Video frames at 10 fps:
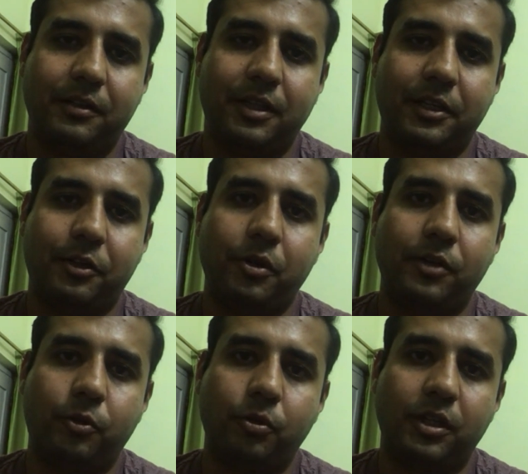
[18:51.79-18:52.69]
that you have
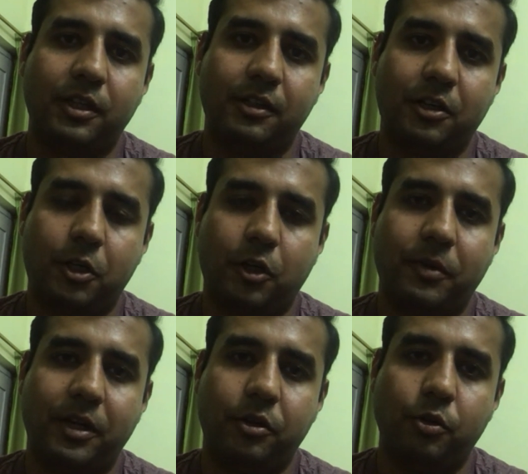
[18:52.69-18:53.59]
to clear the cutoff by
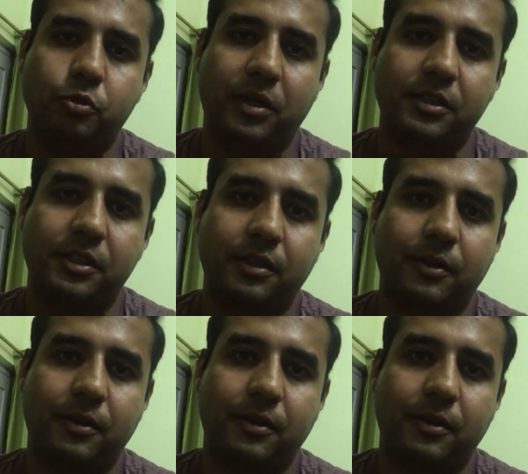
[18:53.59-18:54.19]
a huge margin,